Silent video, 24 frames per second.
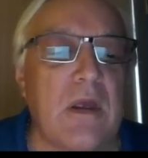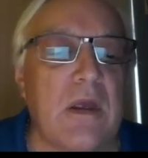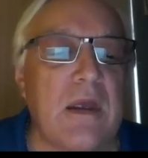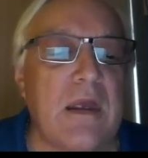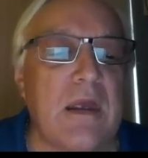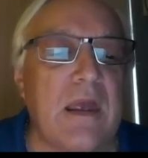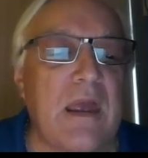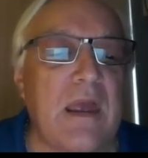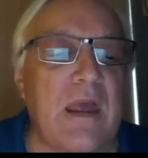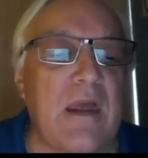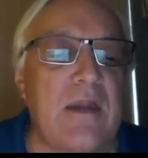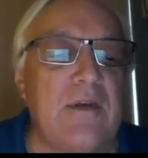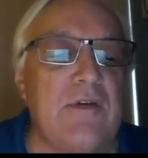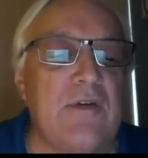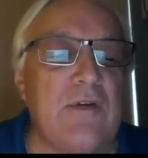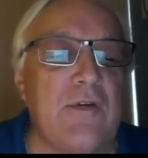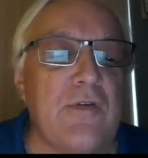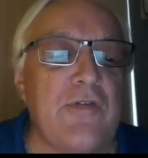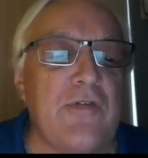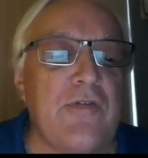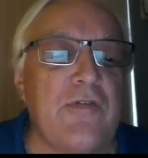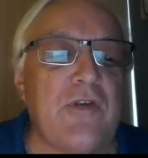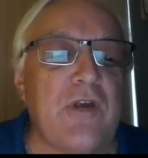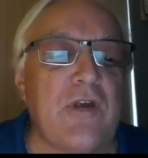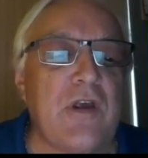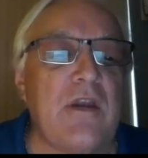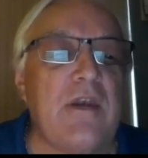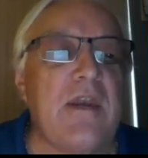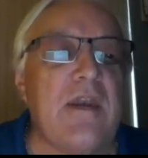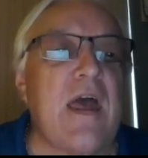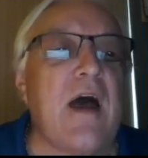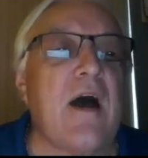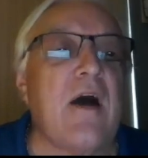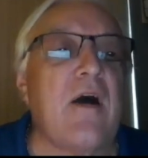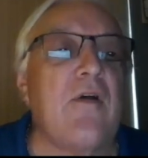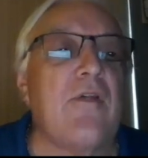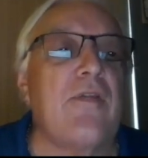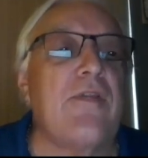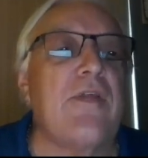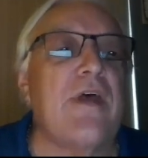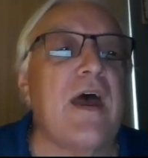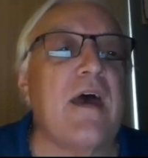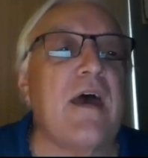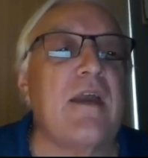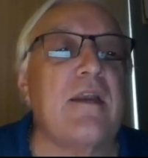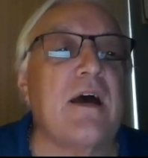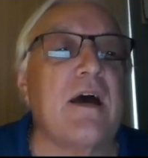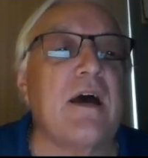And you'll see now
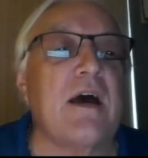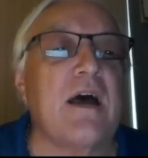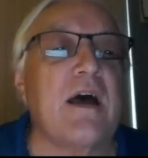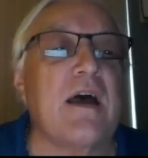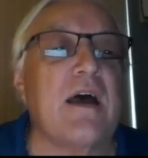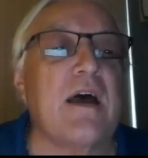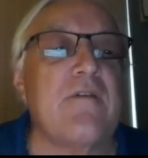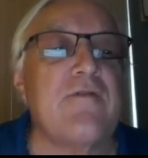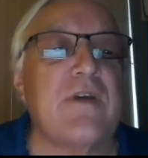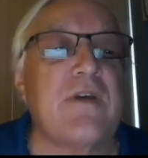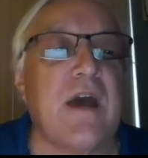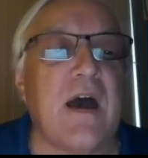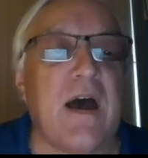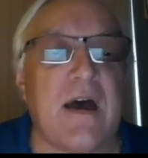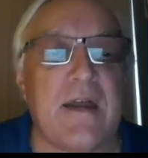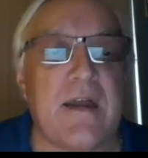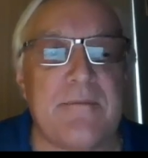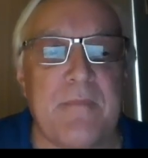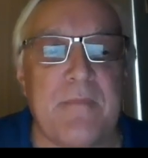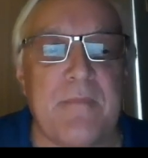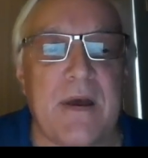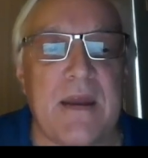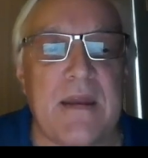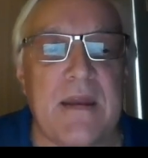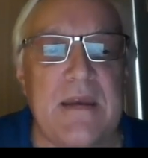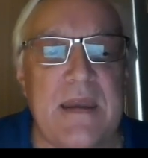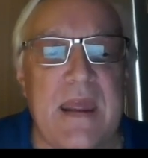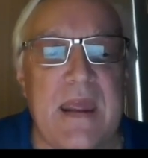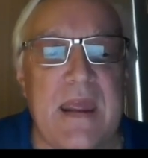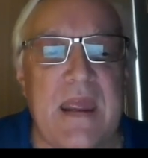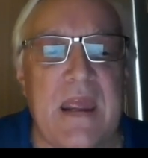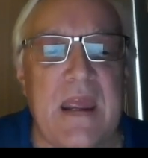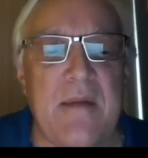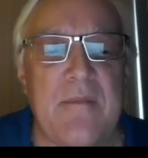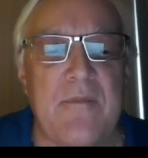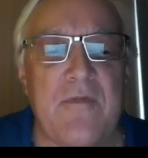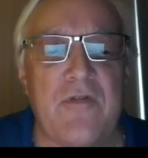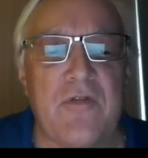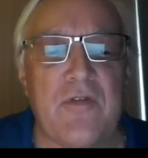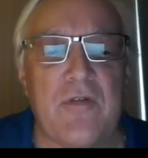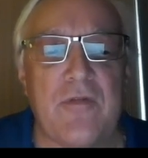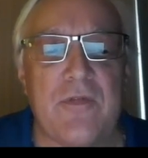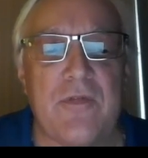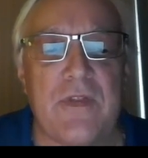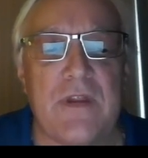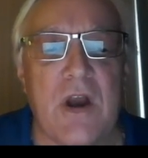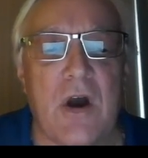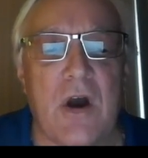that I've got my names
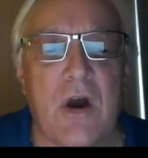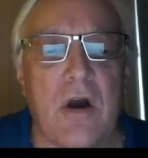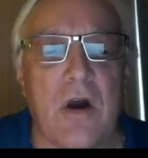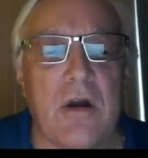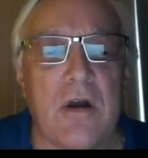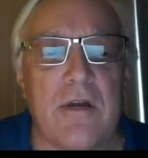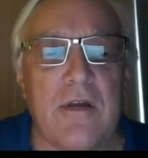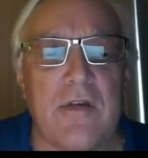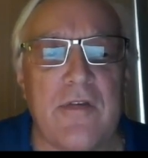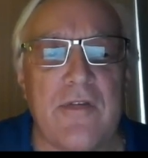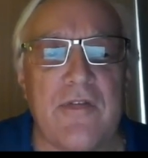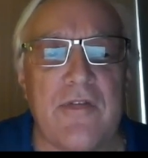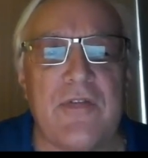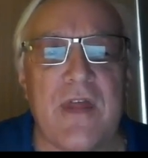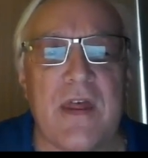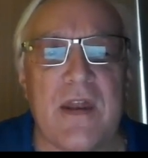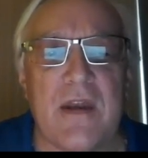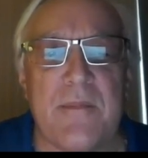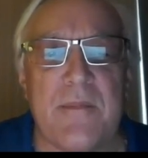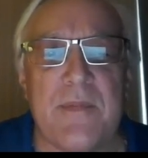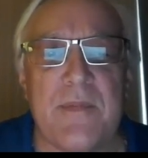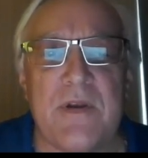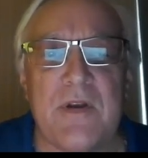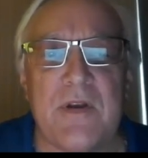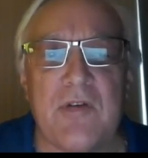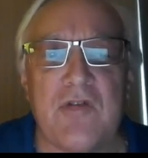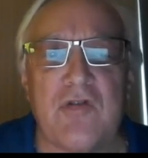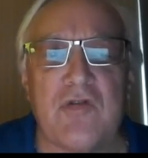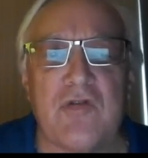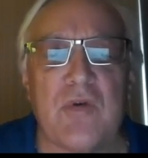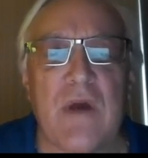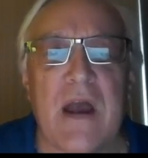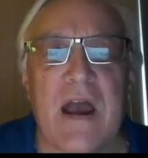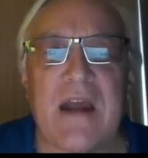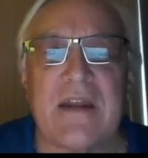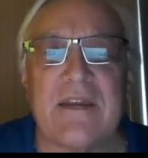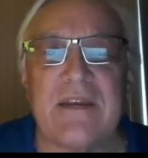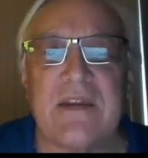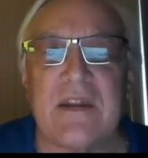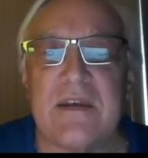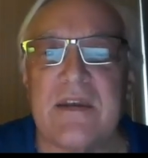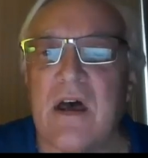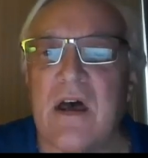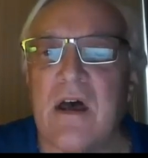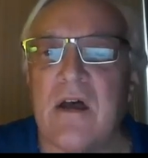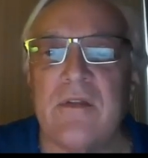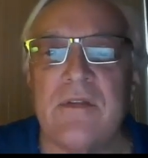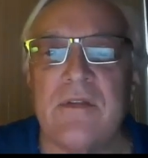of the artists that have been extracted.
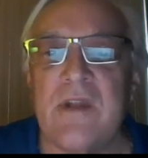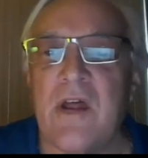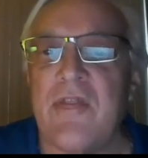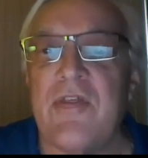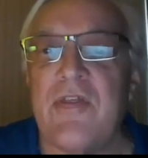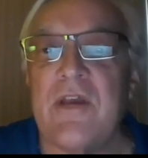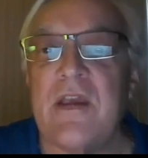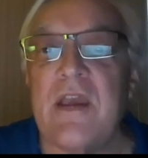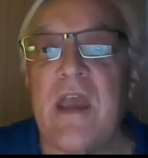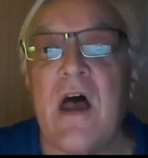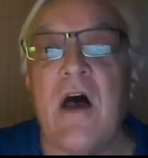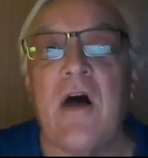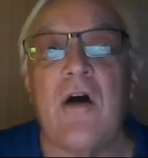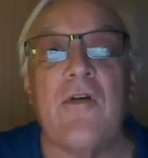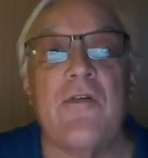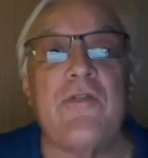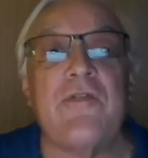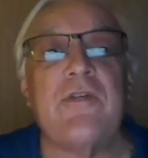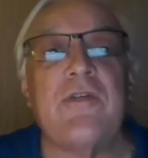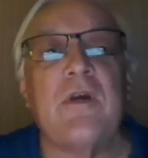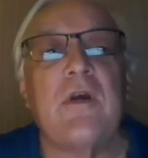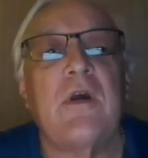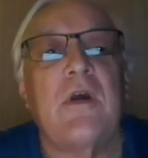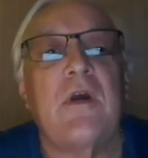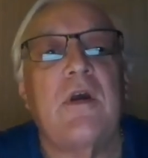Now, nothing else.